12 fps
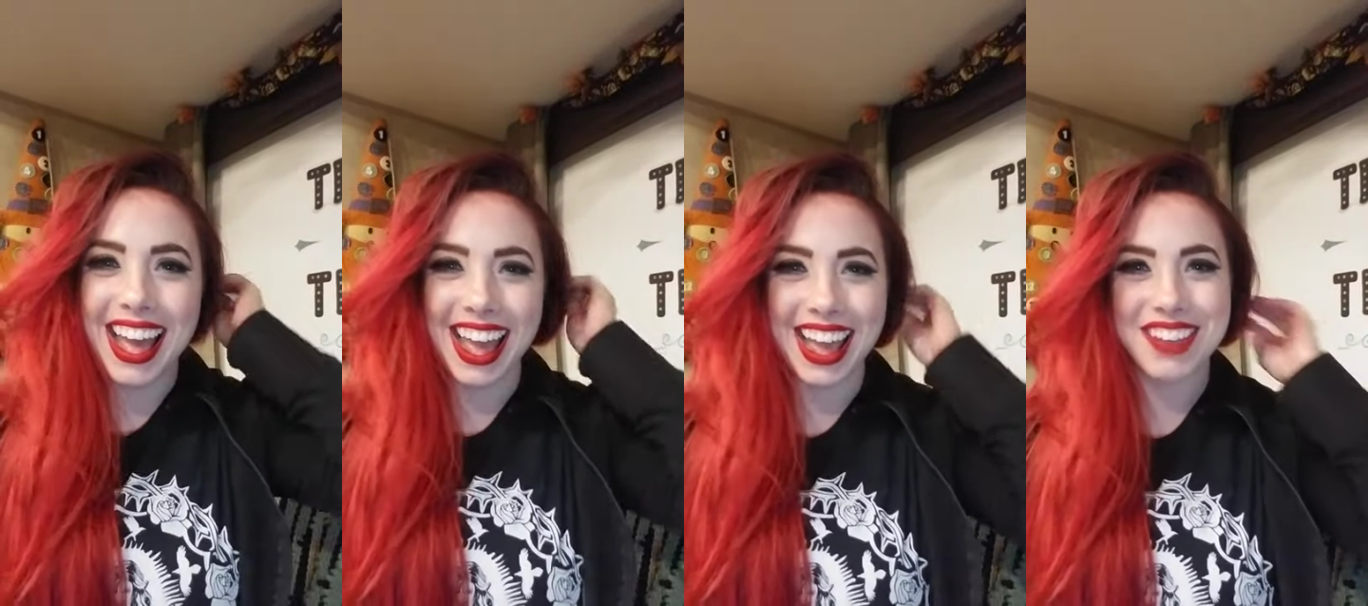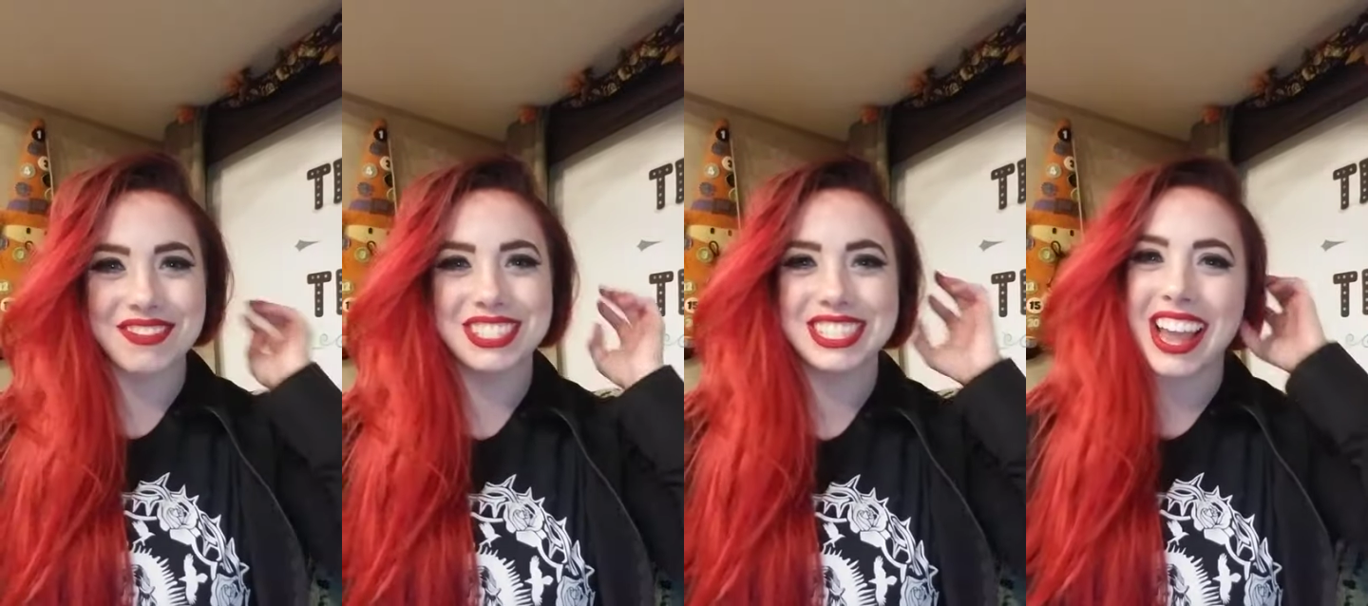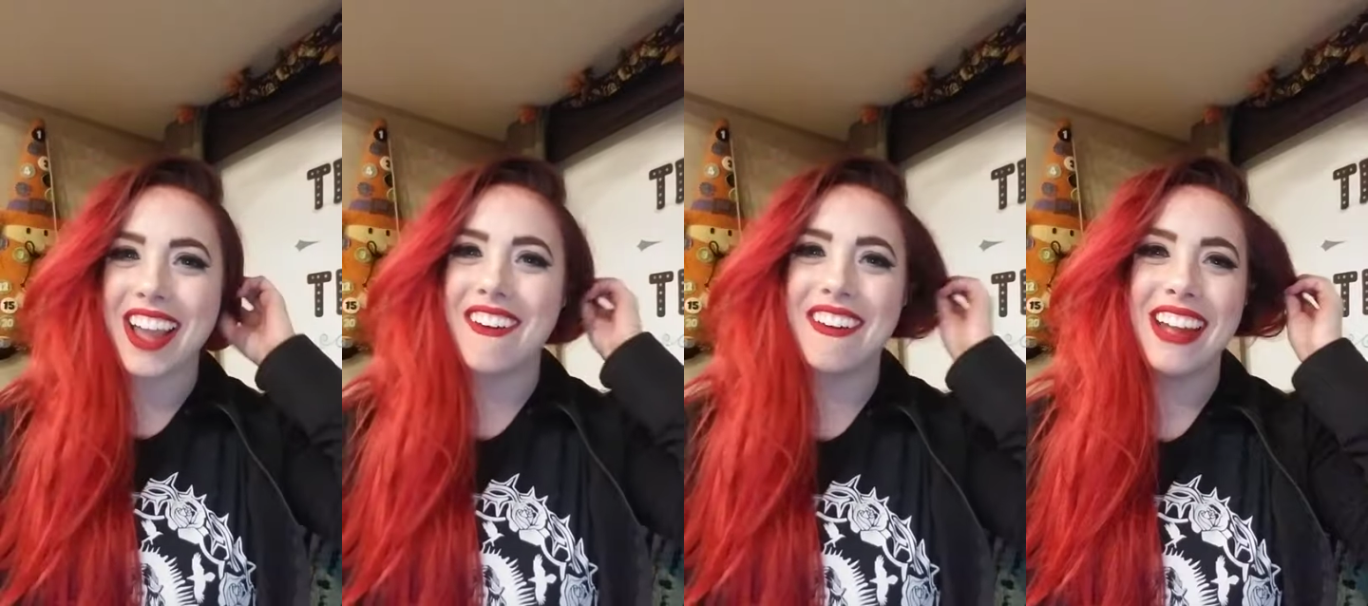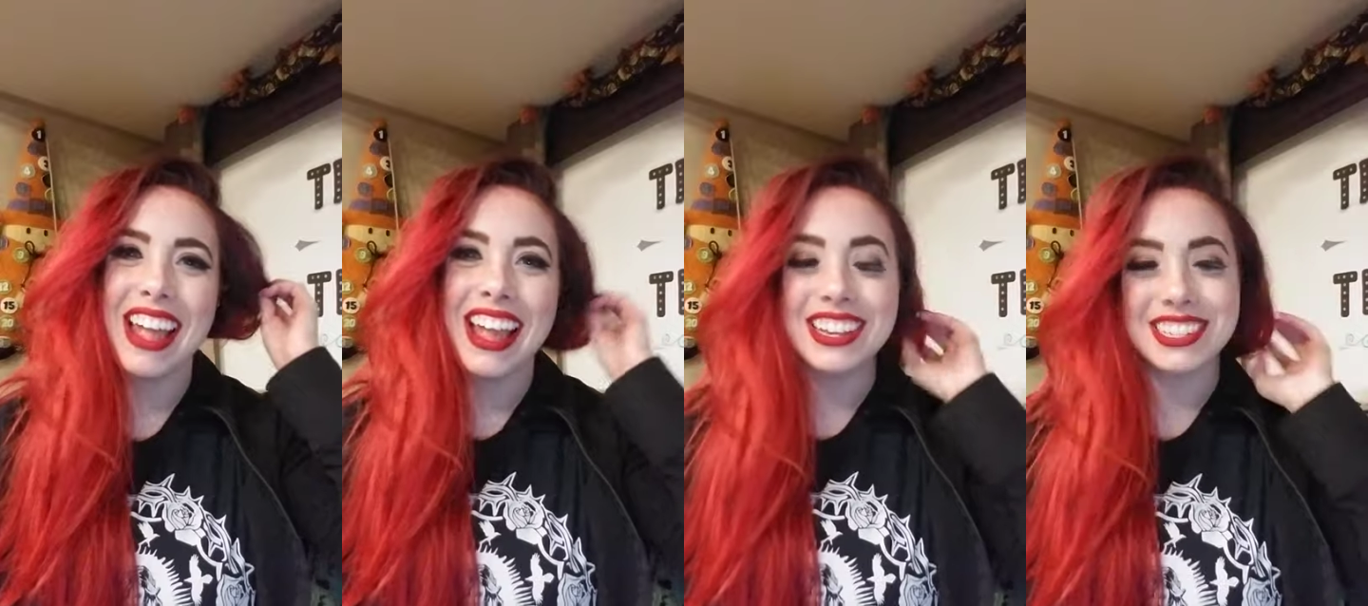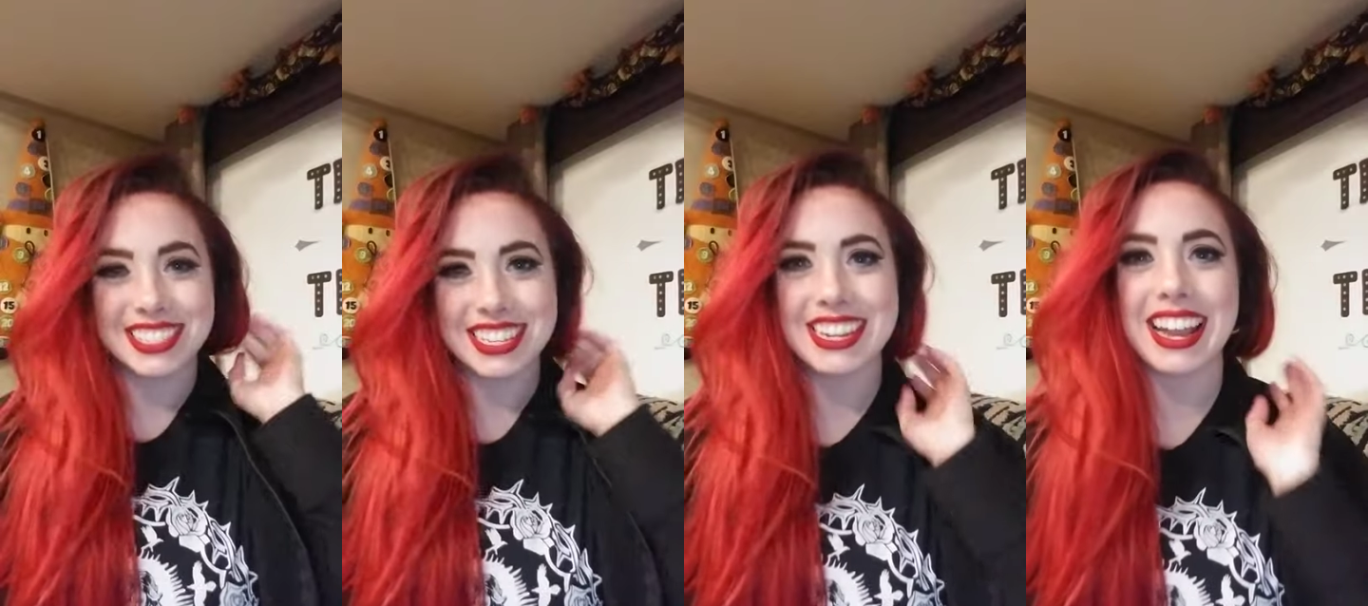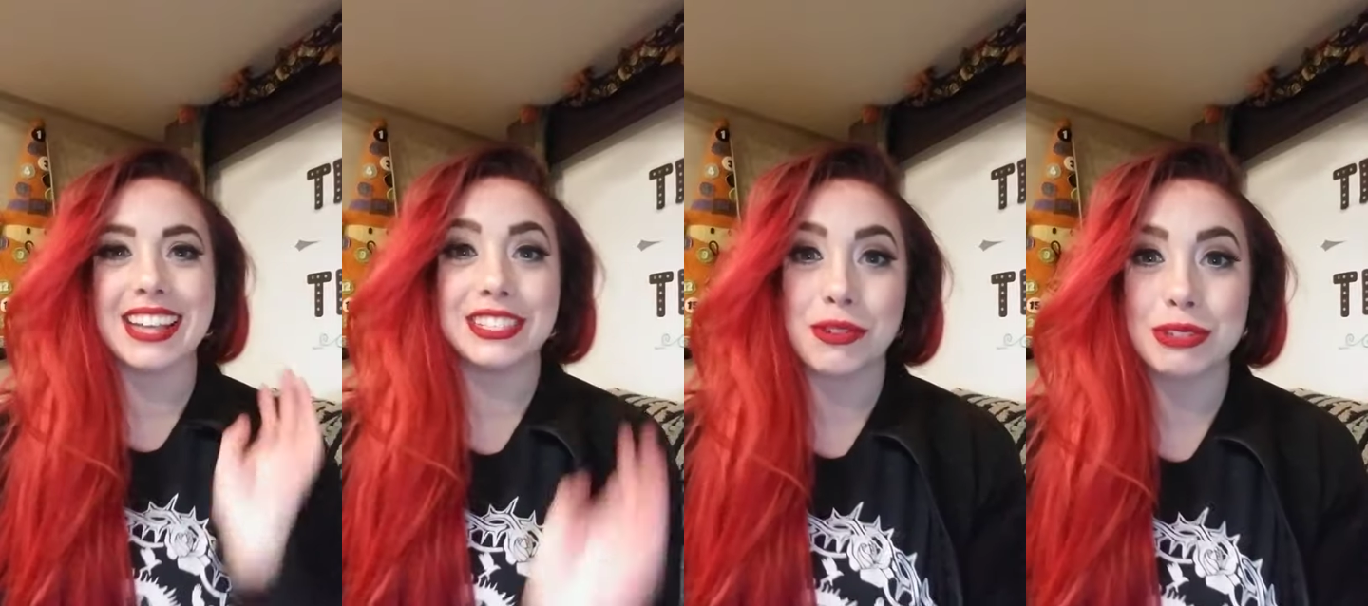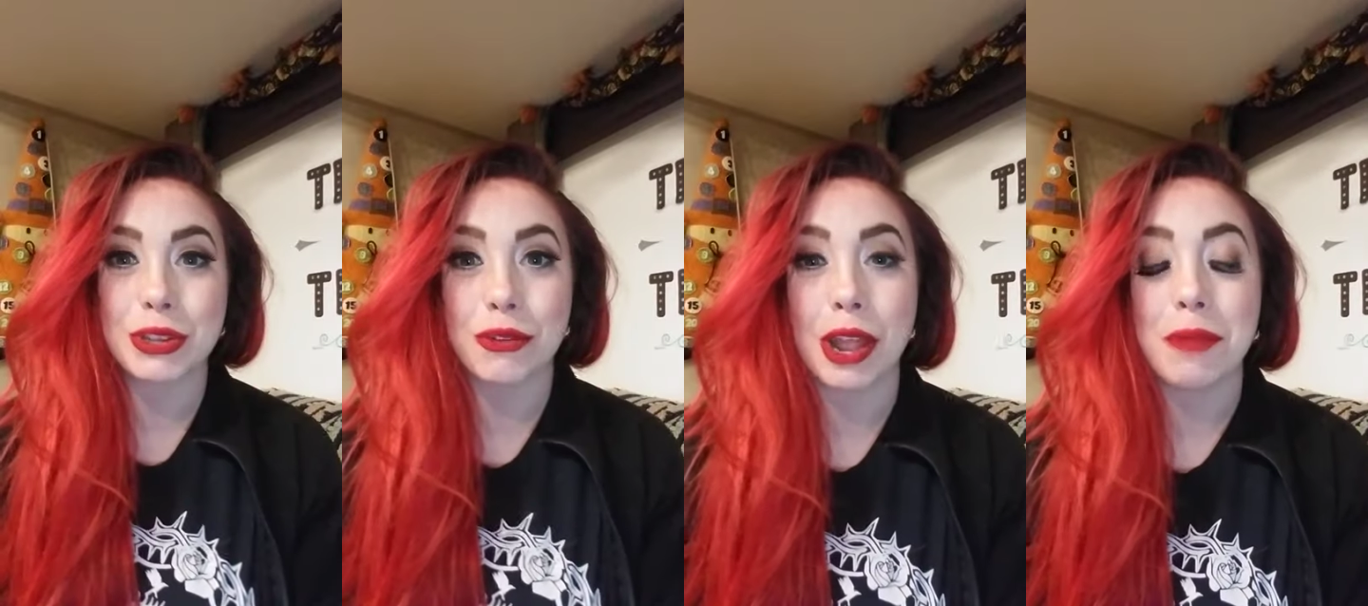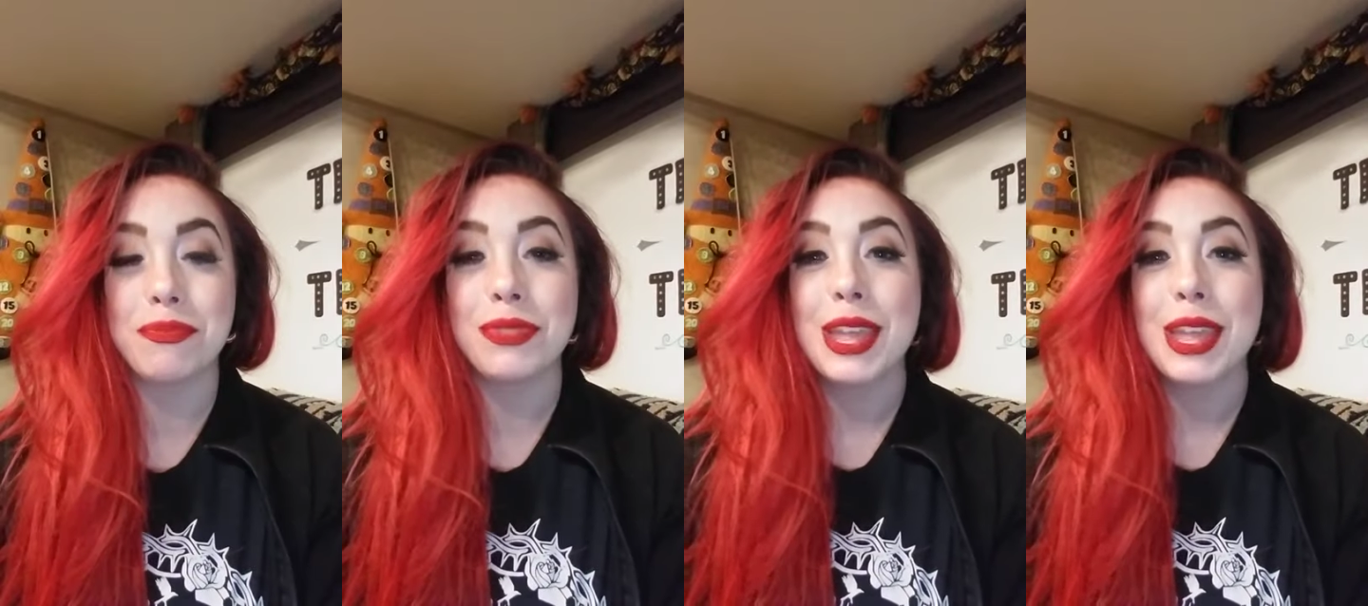Um, so just so you guys know what's going on.